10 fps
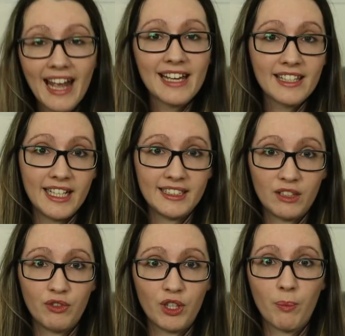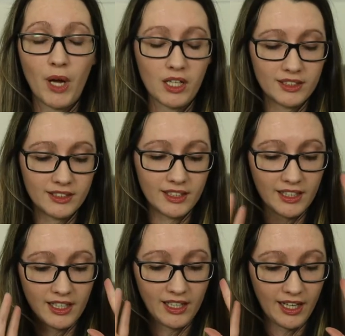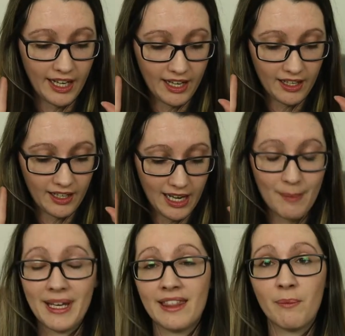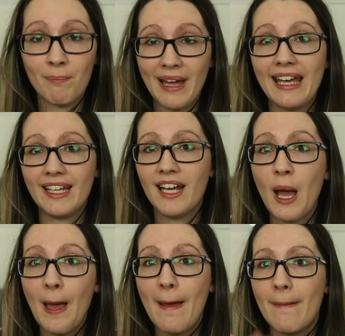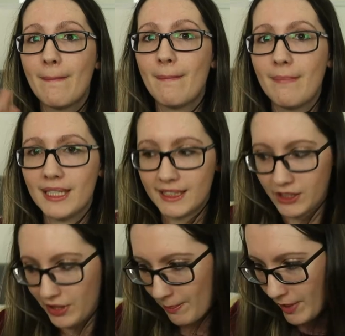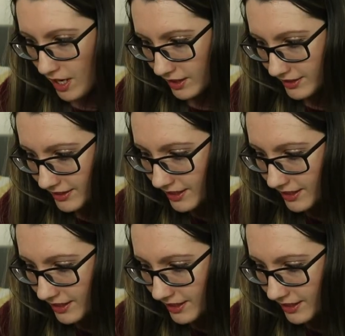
And that is it for the box. I mean the main mystery box.